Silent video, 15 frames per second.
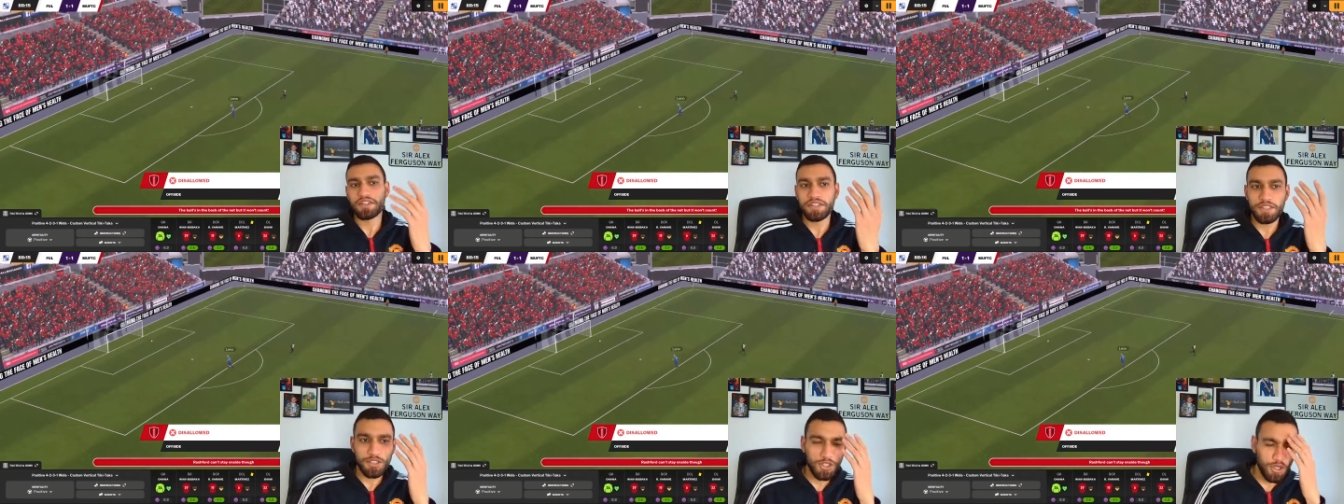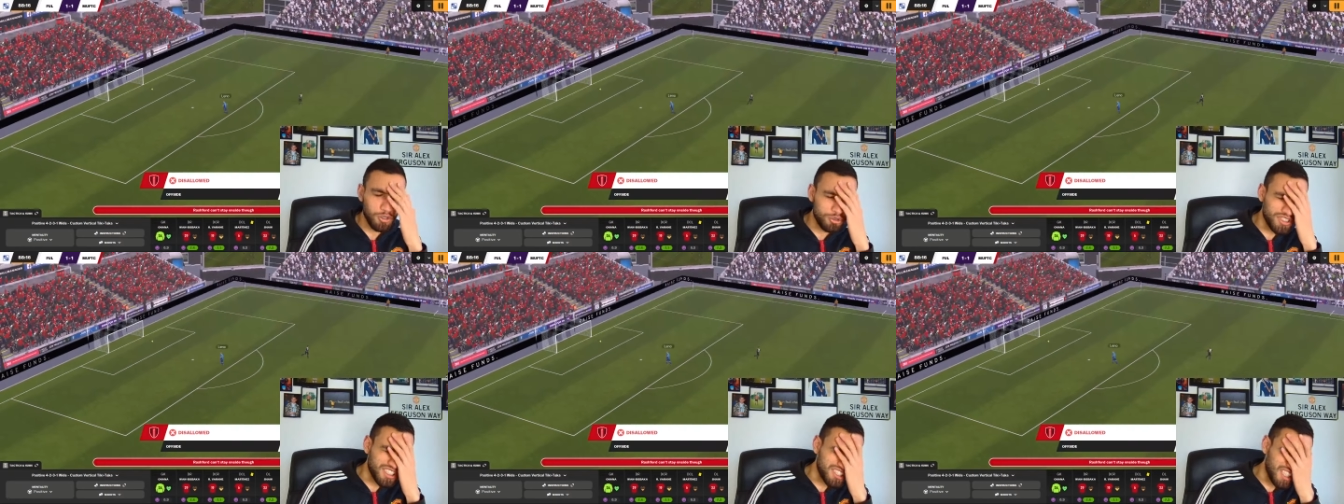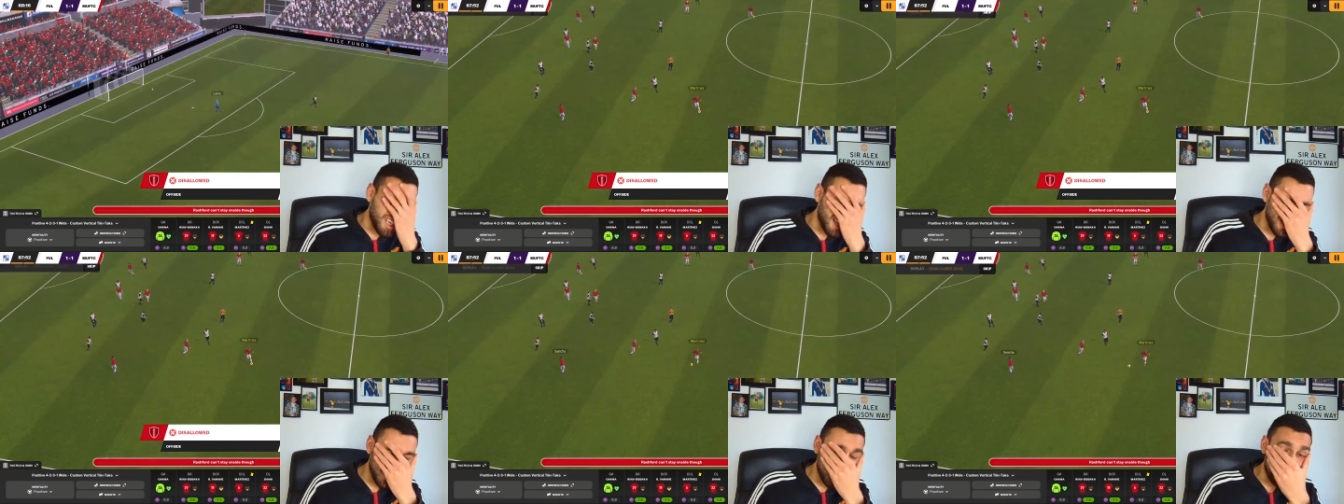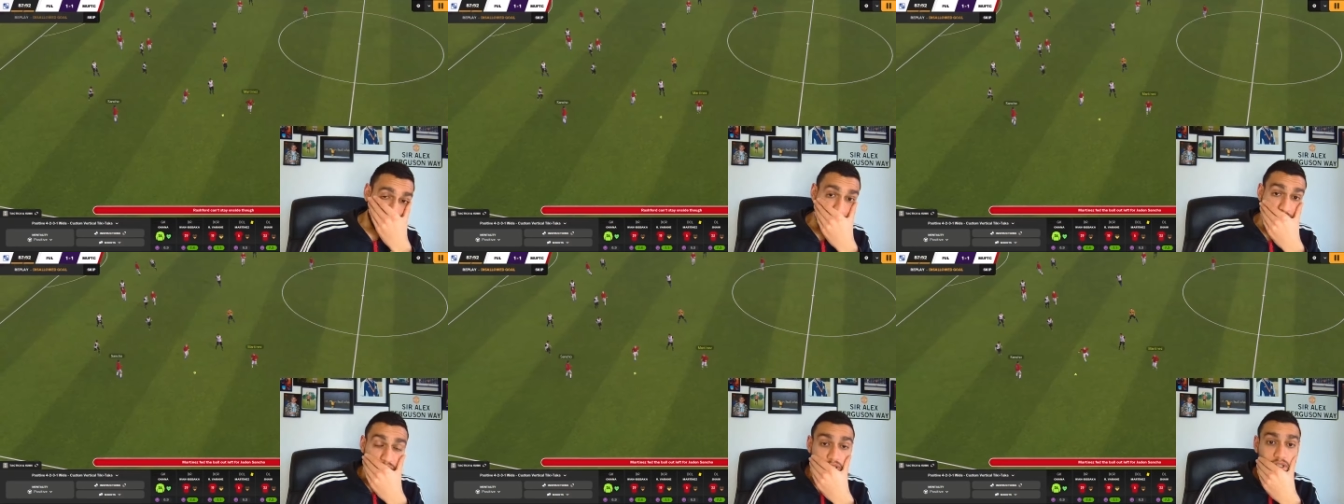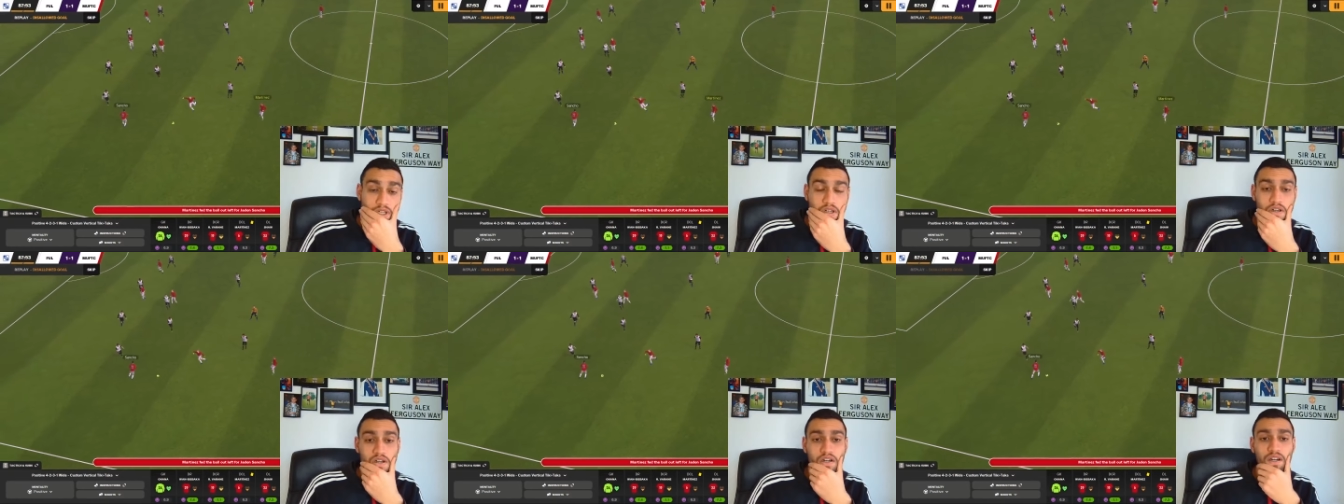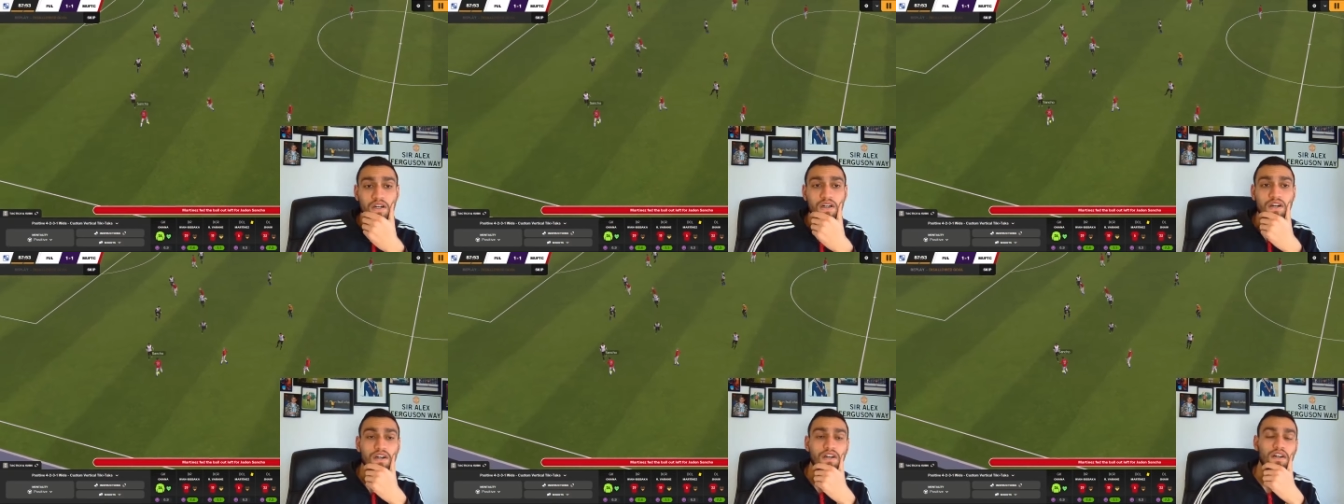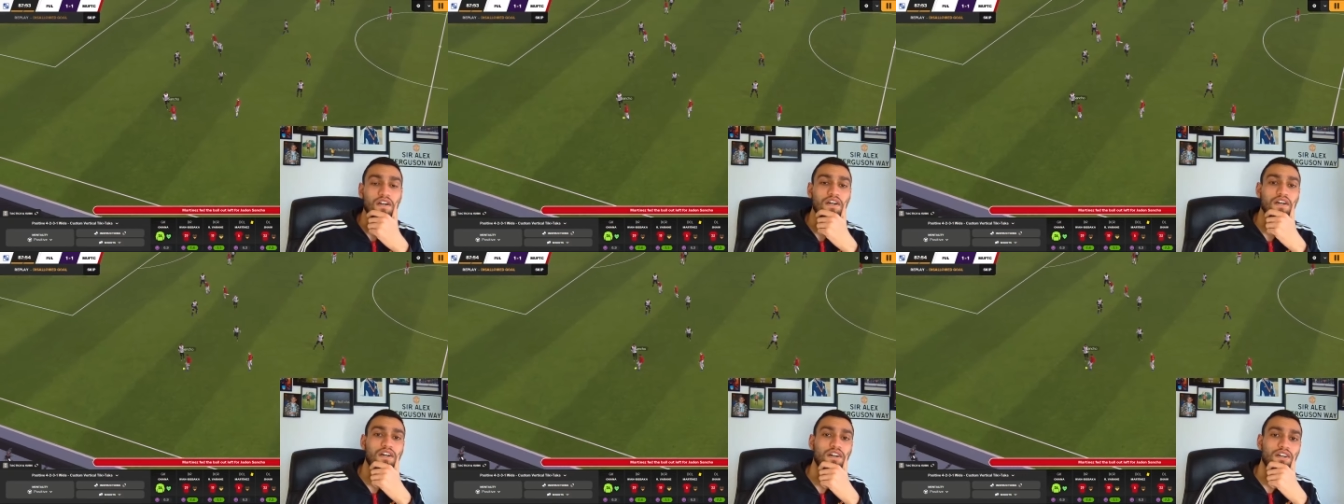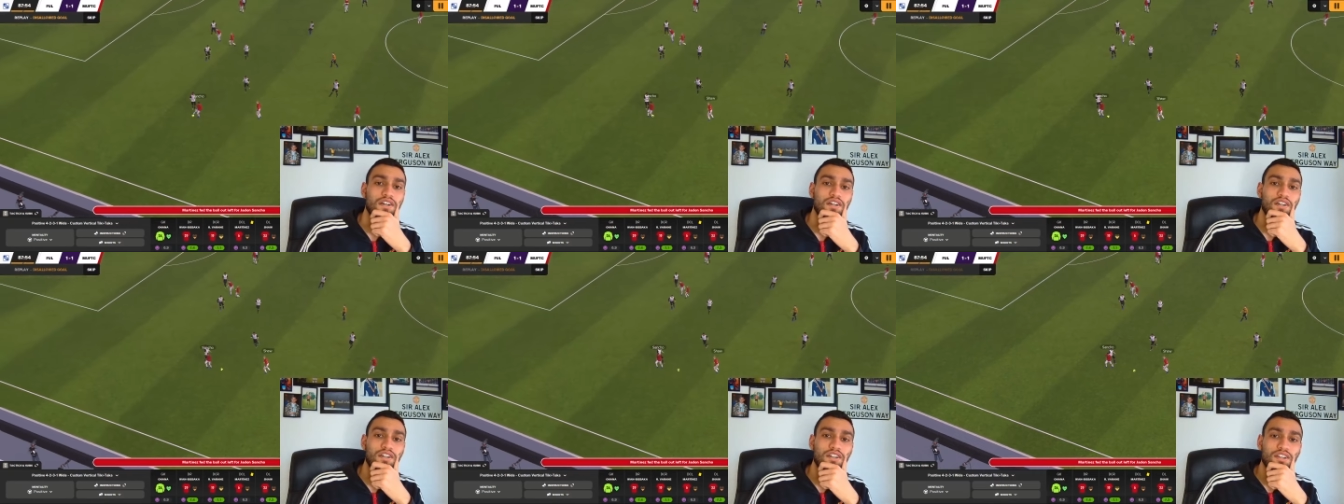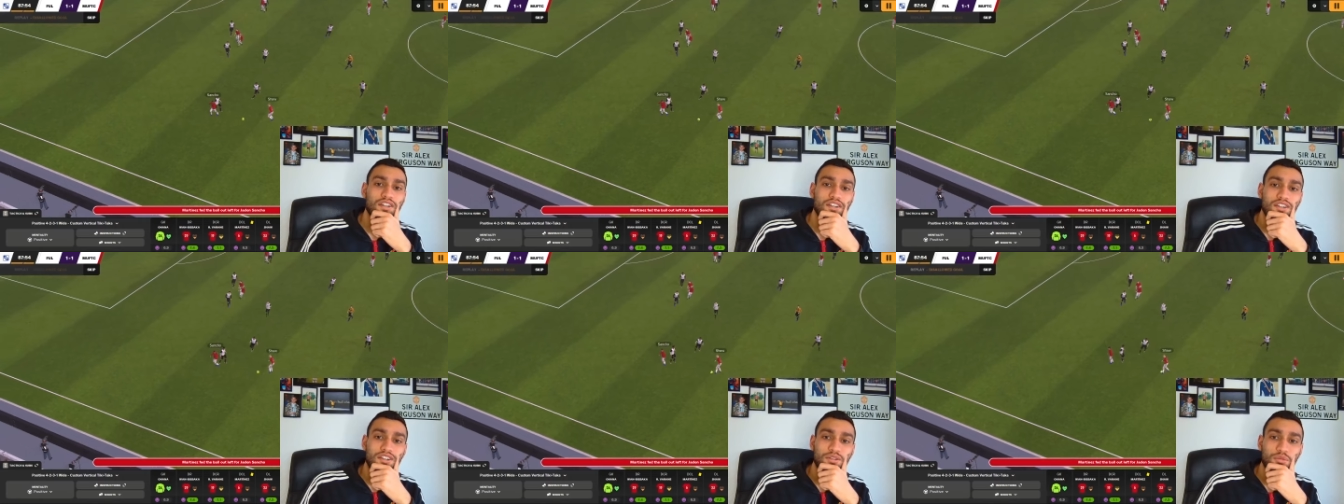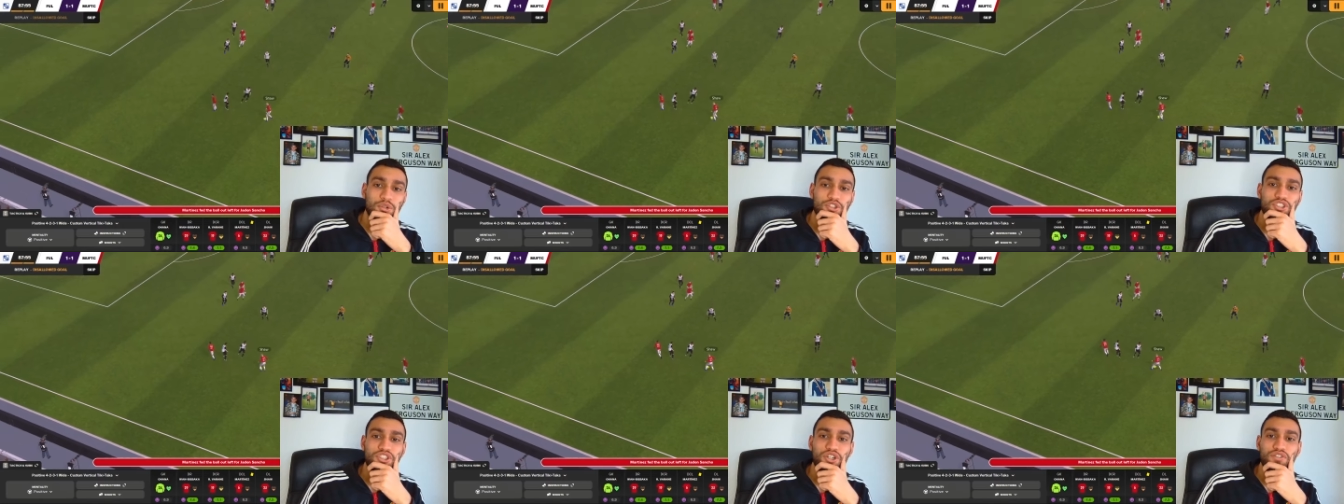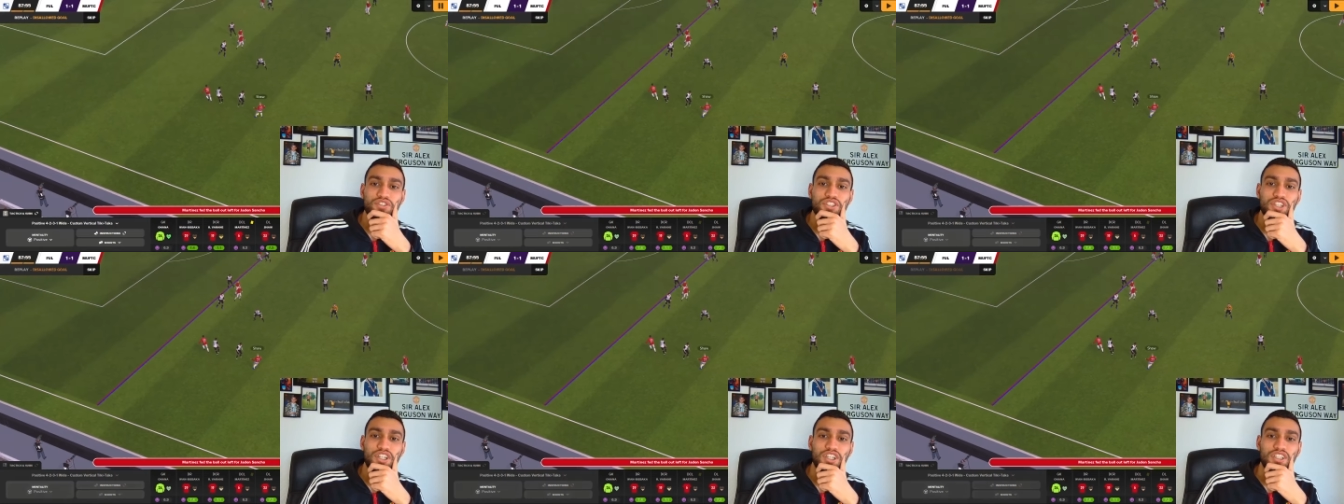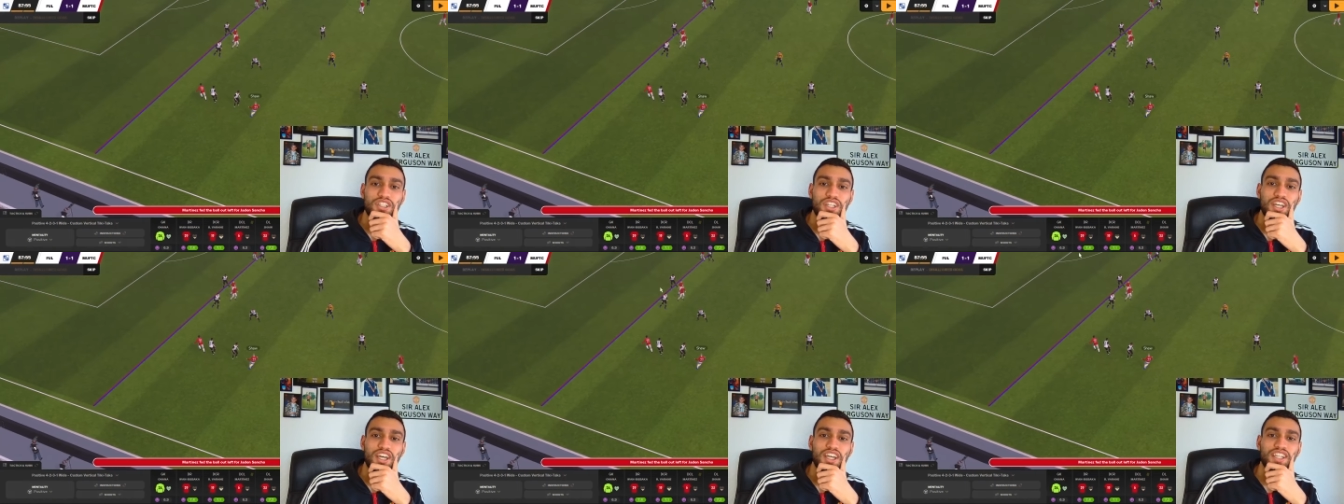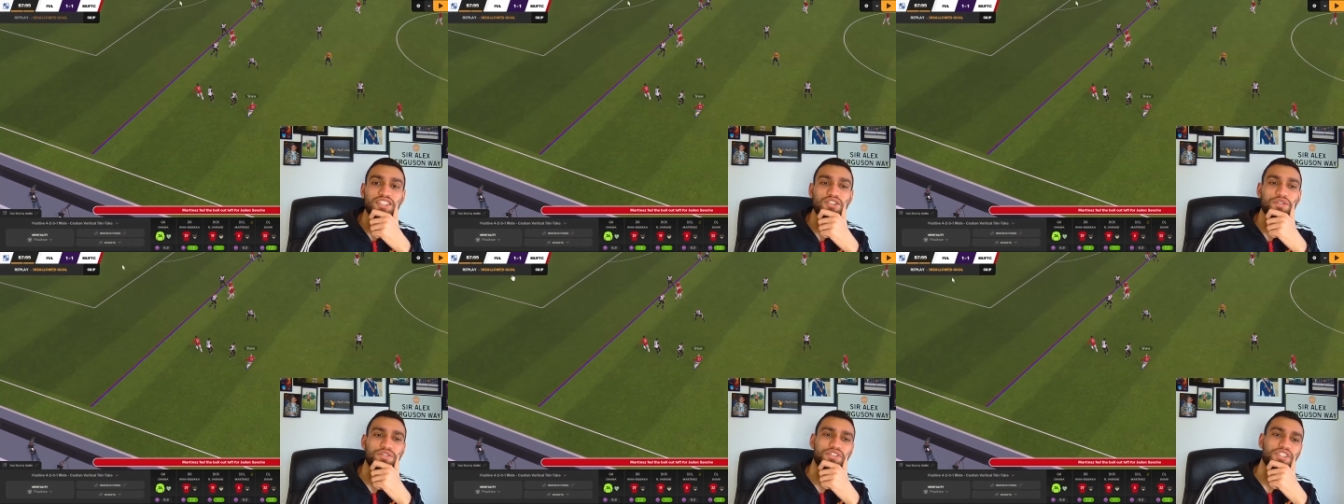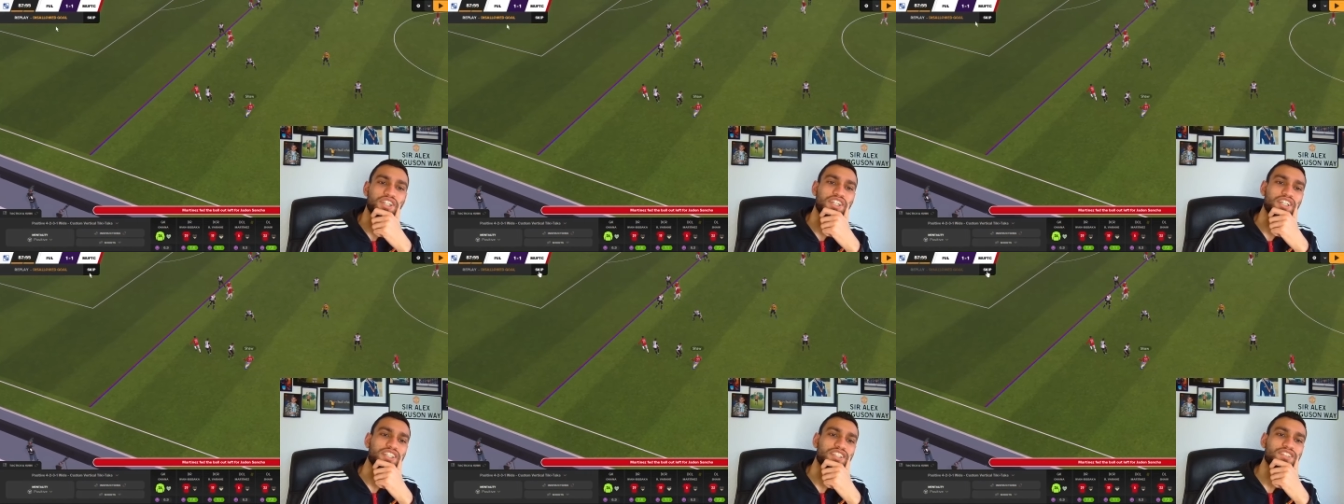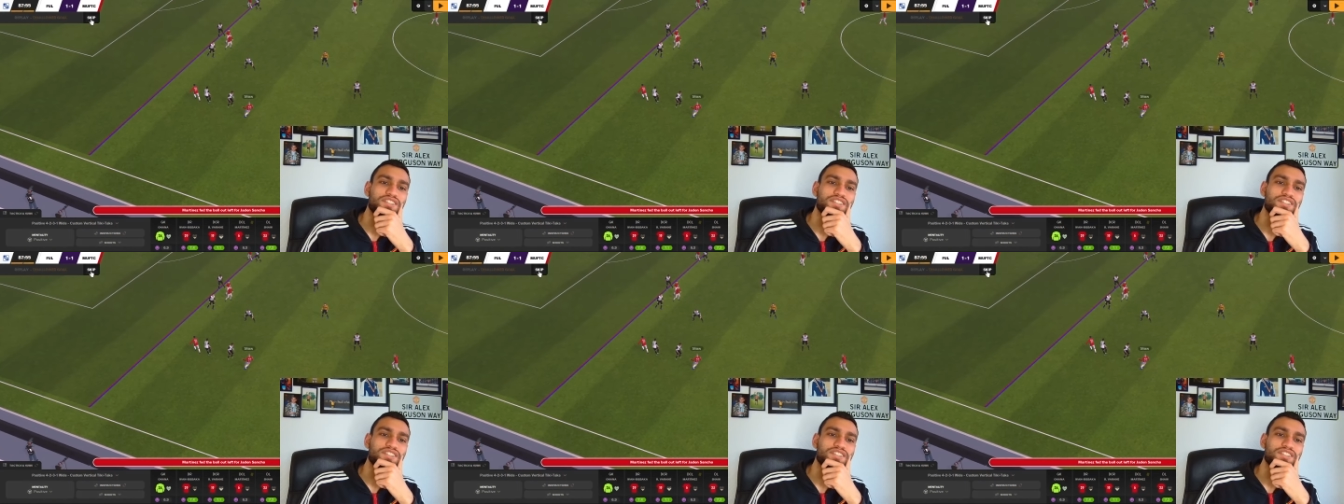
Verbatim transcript: Goal disallowed. Ah, was he offside? Yeah, he's offside.